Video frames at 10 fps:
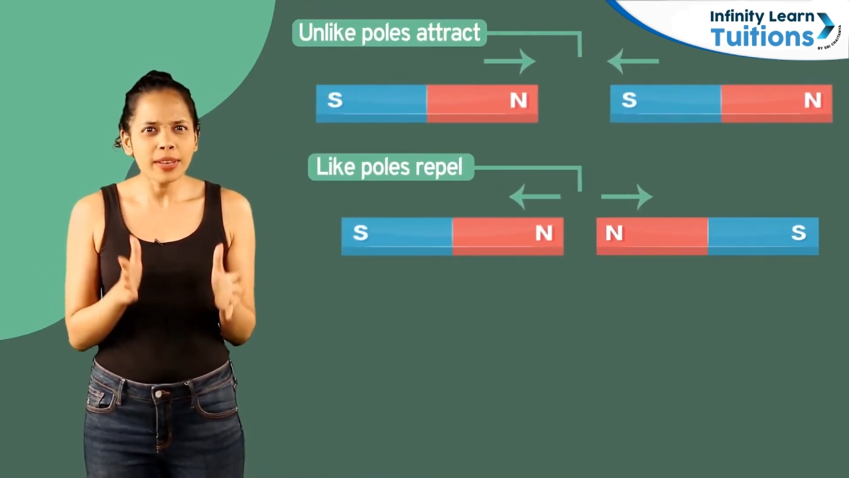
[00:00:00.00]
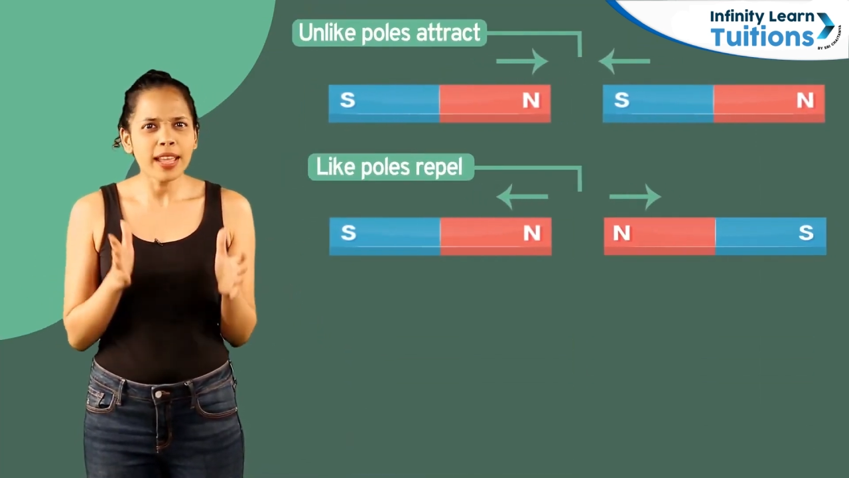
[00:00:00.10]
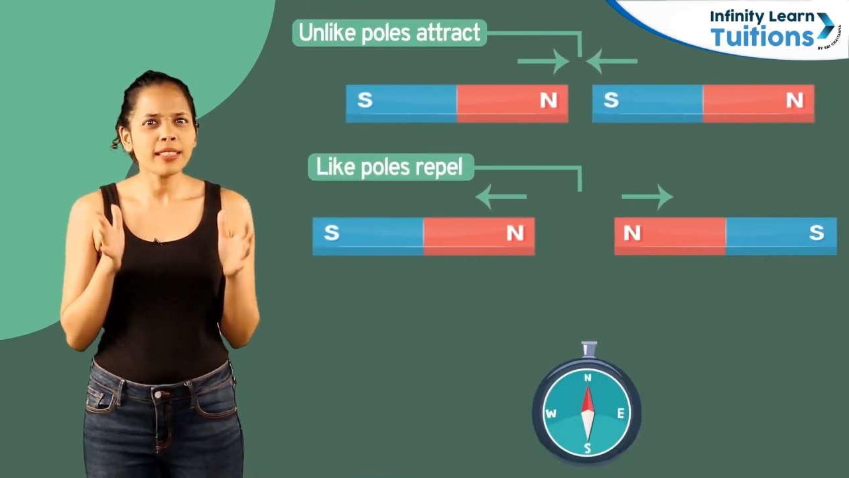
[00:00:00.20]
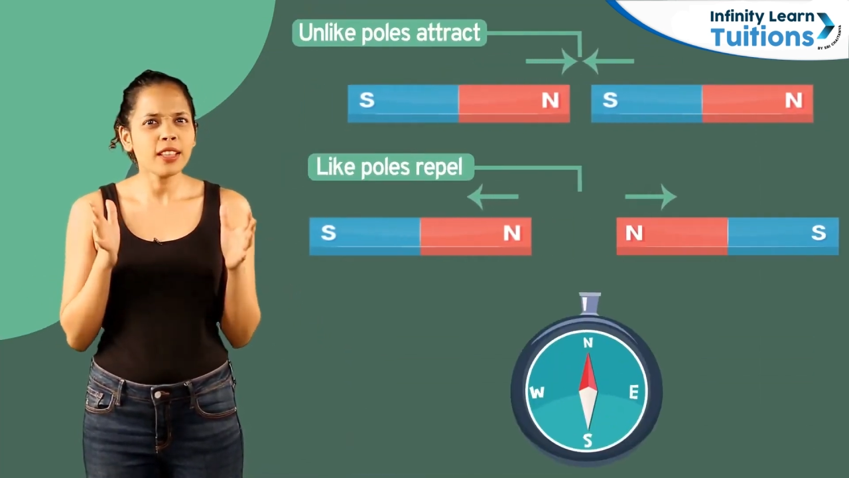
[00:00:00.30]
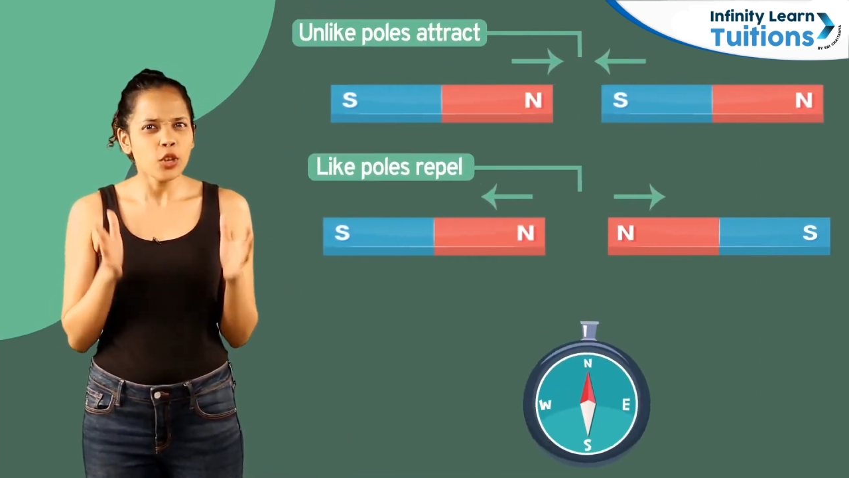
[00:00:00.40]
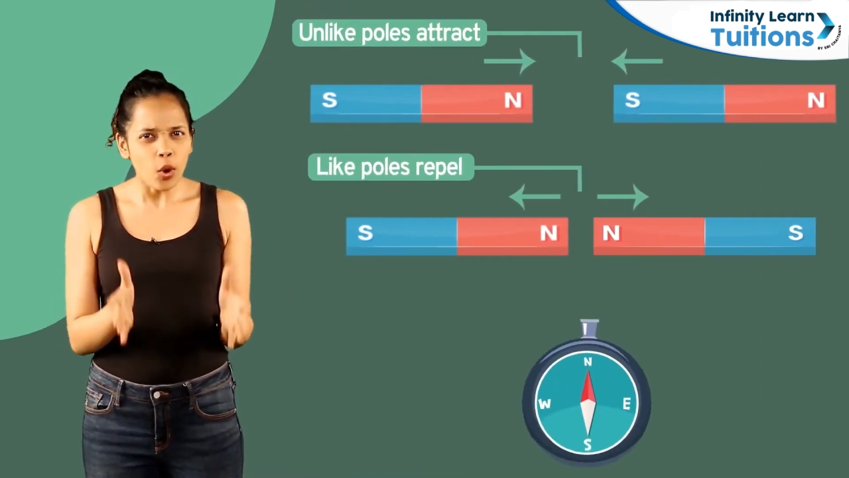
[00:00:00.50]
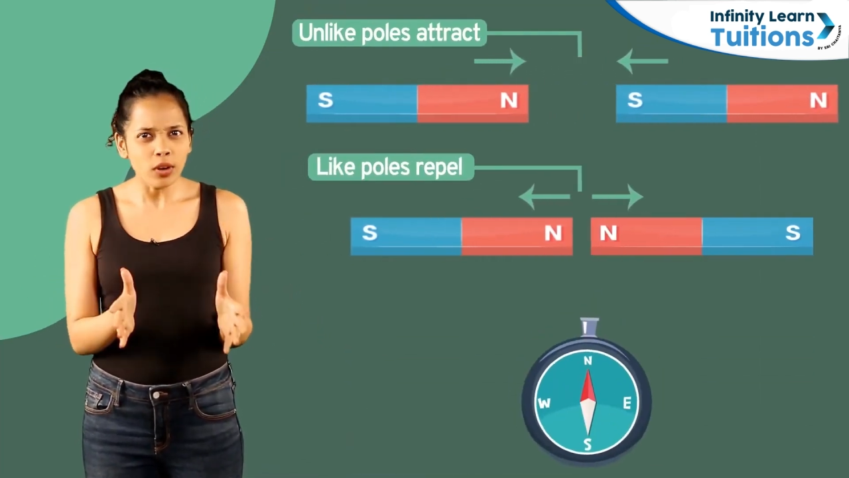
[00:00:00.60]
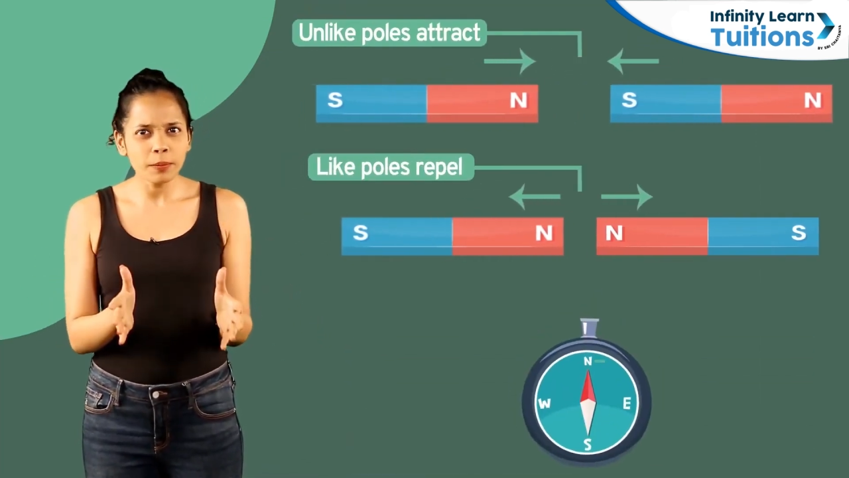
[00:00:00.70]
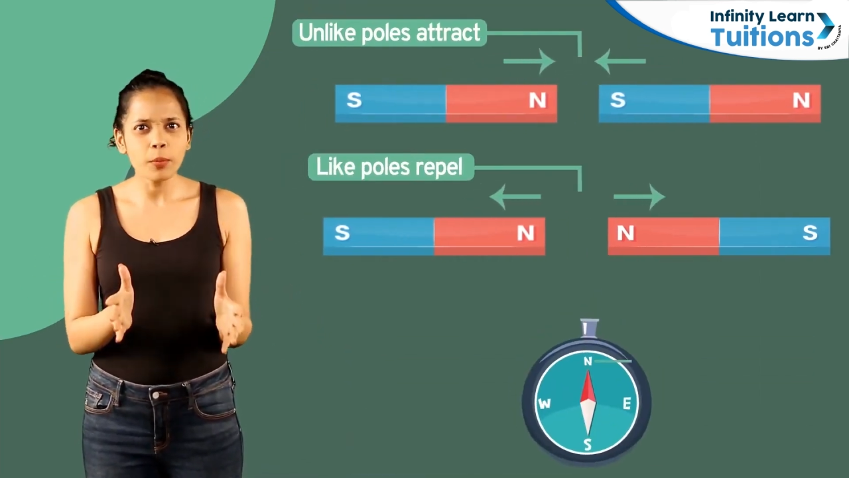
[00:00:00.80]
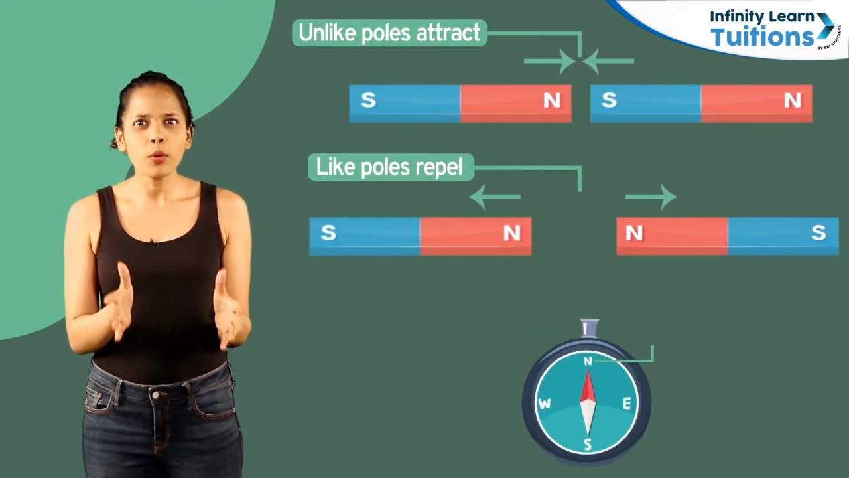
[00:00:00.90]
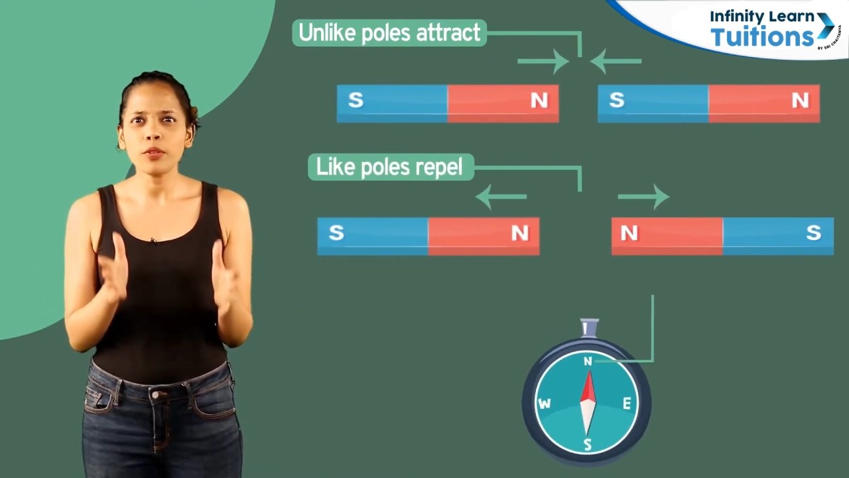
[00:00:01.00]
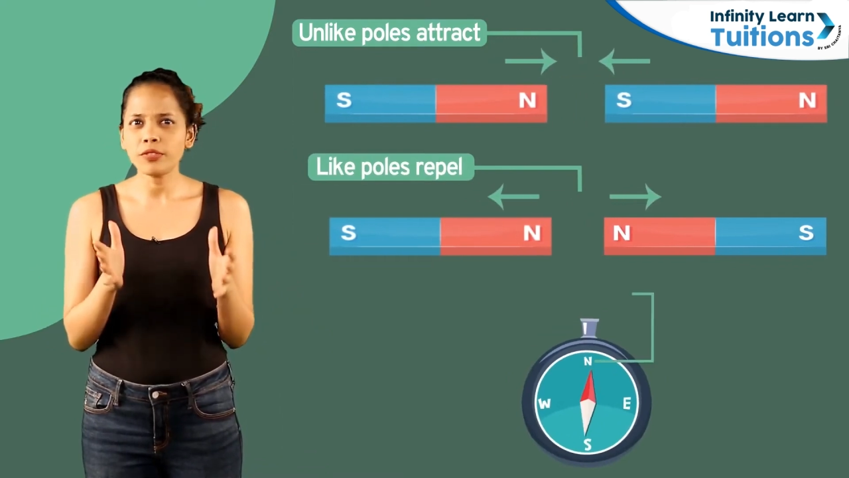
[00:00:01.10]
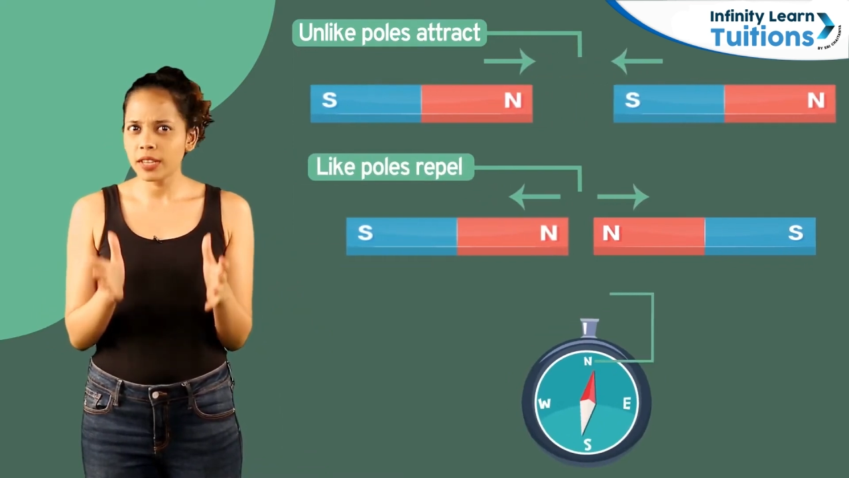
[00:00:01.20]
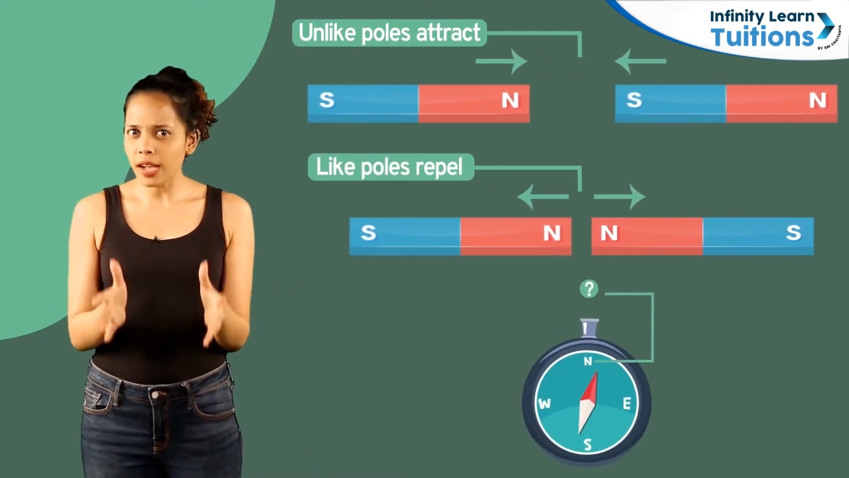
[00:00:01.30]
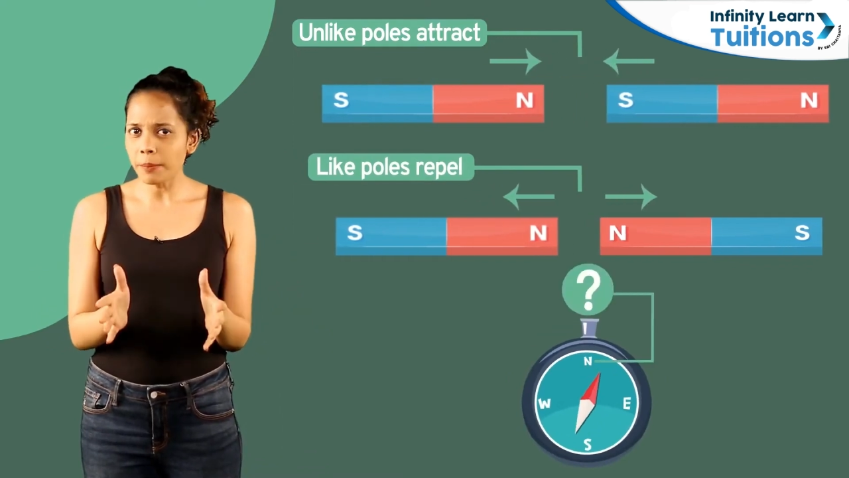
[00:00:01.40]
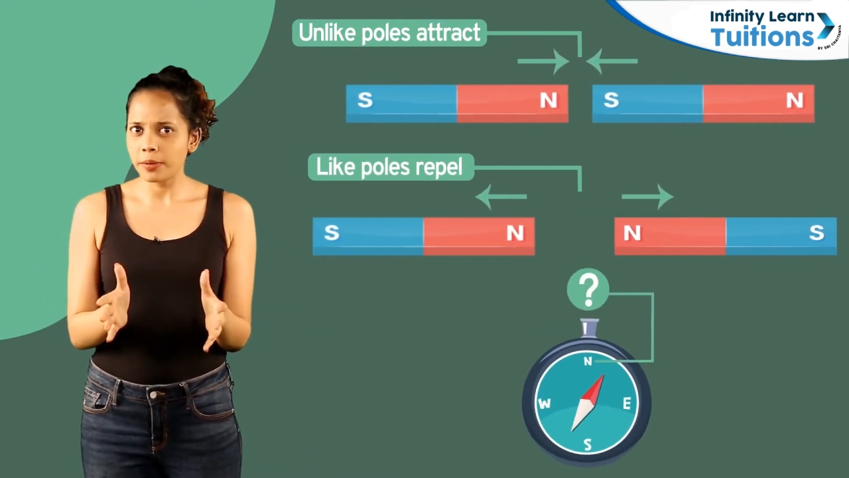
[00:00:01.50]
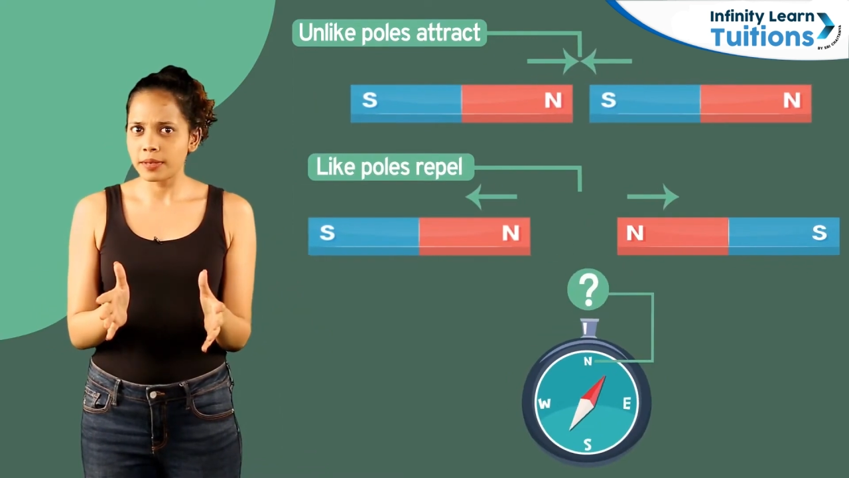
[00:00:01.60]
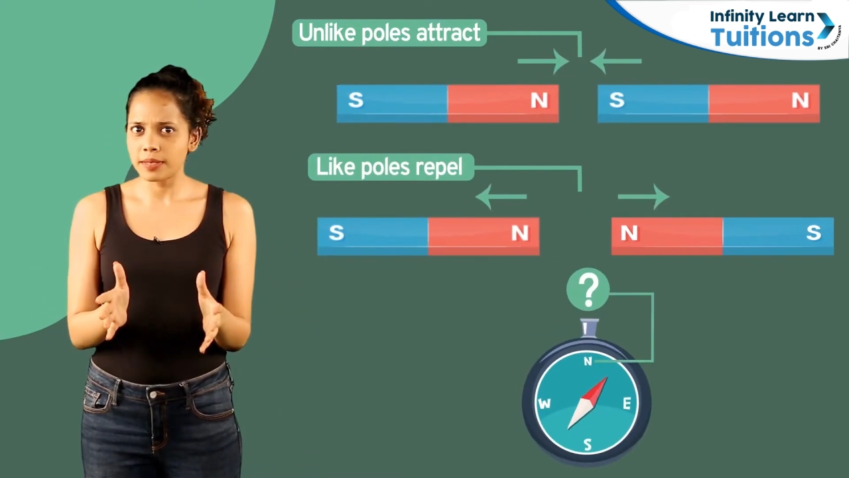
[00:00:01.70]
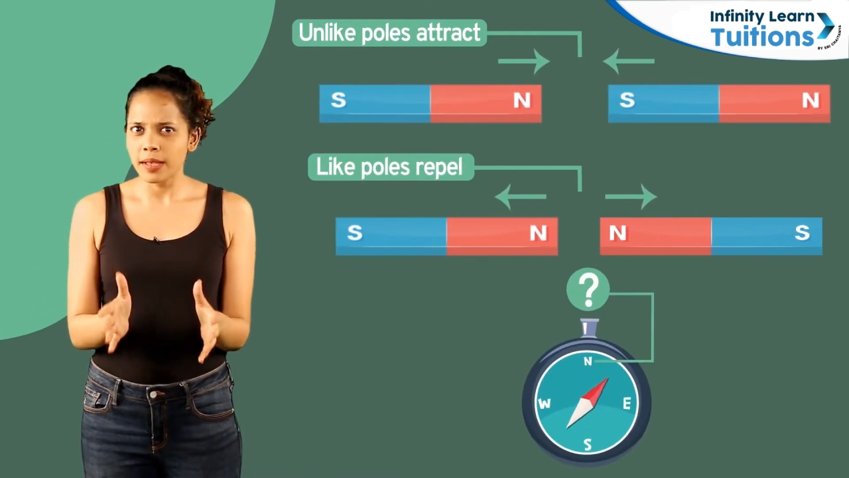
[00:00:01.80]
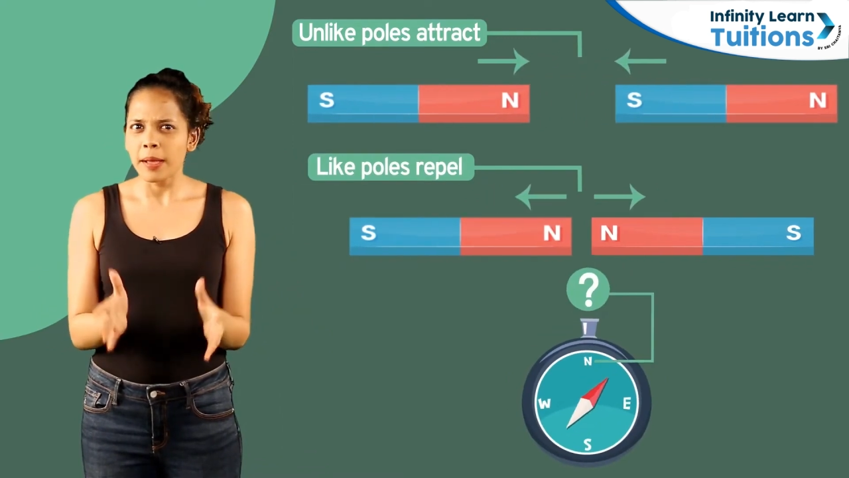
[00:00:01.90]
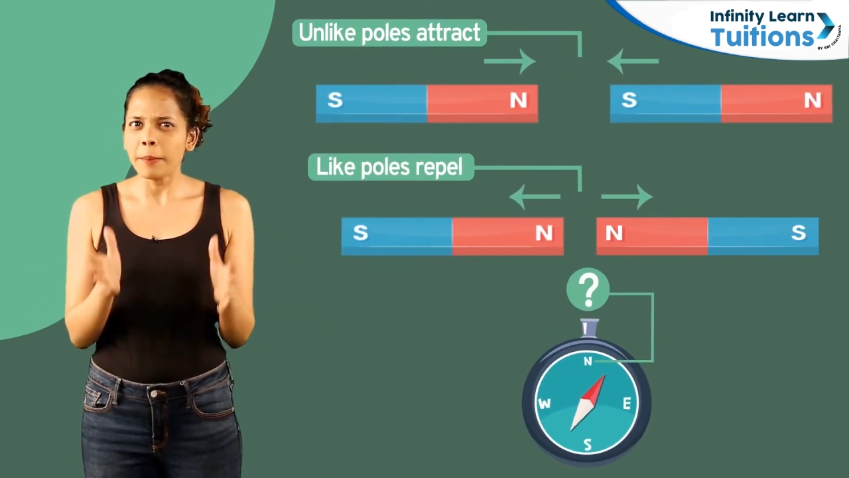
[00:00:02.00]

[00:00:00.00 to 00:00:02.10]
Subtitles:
can the north pole of the compass